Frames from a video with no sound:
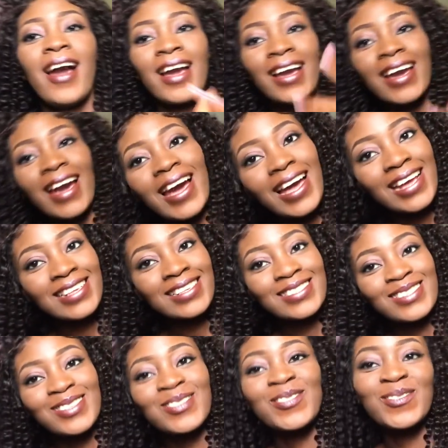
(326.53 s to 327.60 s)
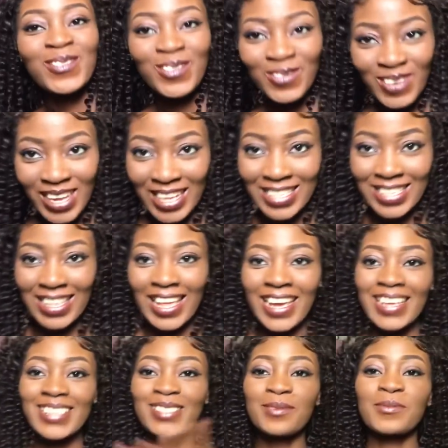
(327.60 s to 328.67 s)
Guys, so don't forget to like
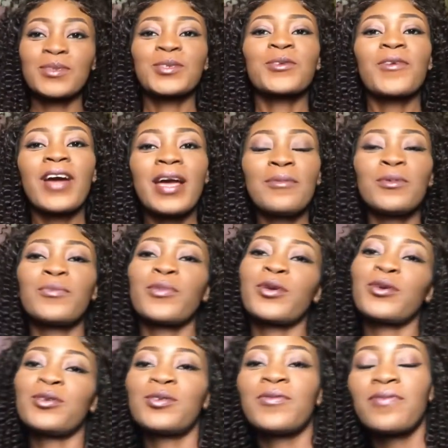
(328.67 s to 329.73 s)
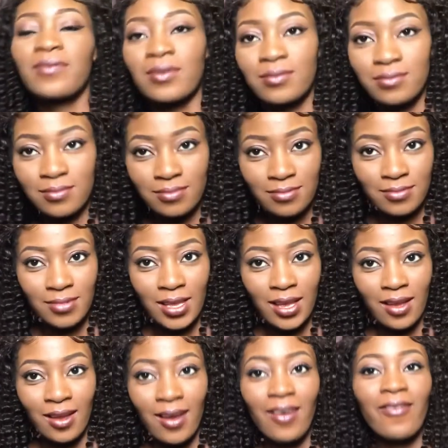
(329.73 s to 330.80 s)
and subscribe and put your
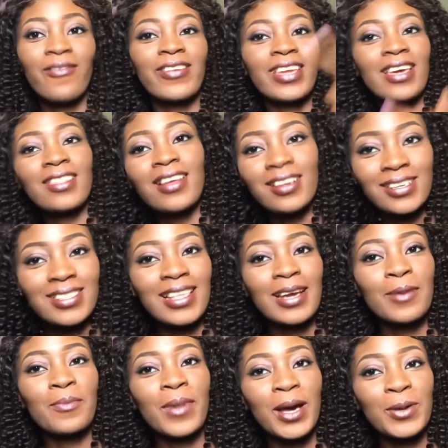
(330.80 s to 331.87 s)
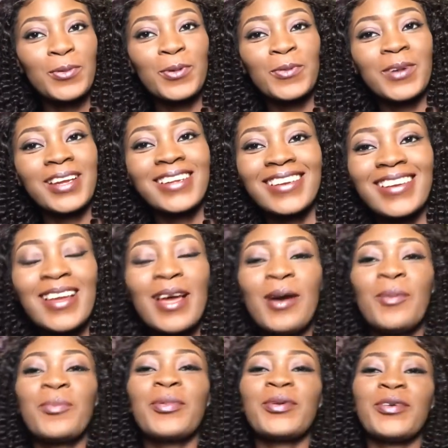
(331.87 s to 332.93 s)
forget that I look like a mad woman.
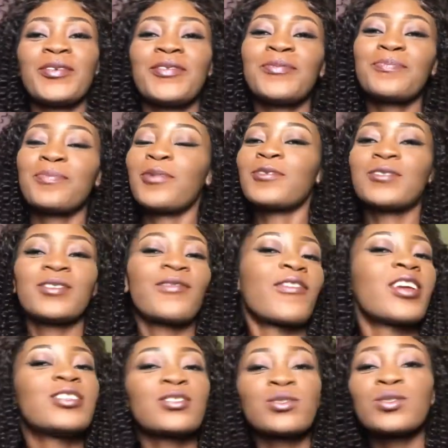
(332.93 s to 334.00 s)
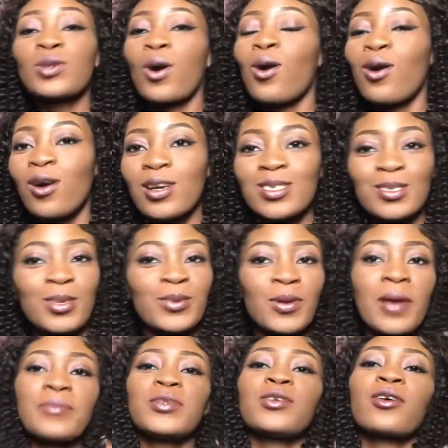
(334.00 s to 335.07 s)
Put your post notifications on,
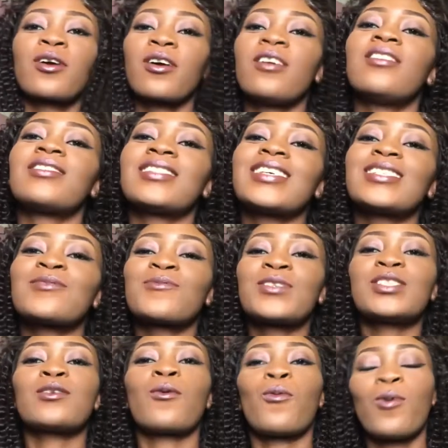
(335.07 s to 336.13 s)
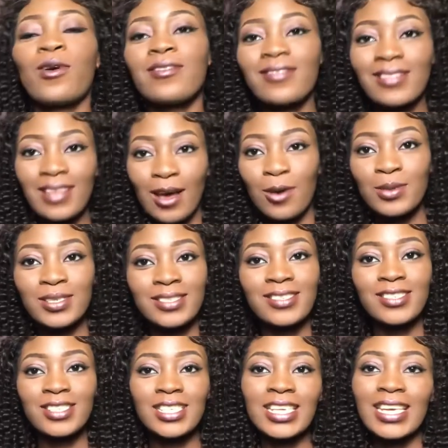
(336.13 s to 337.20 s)
subscribe to your girl. Let's reach
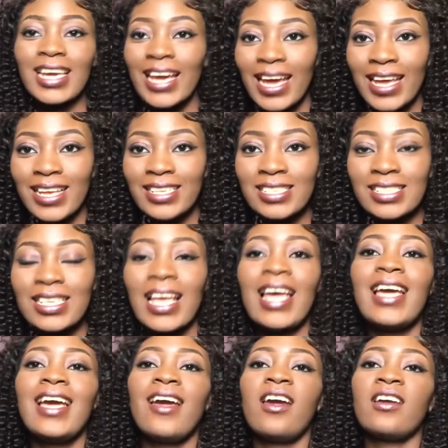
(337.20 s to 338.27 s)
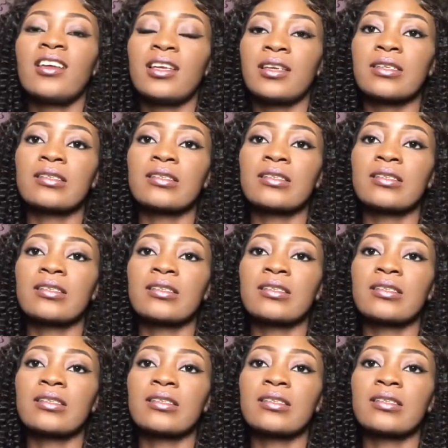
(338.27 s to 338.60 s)
1,000, you guys. And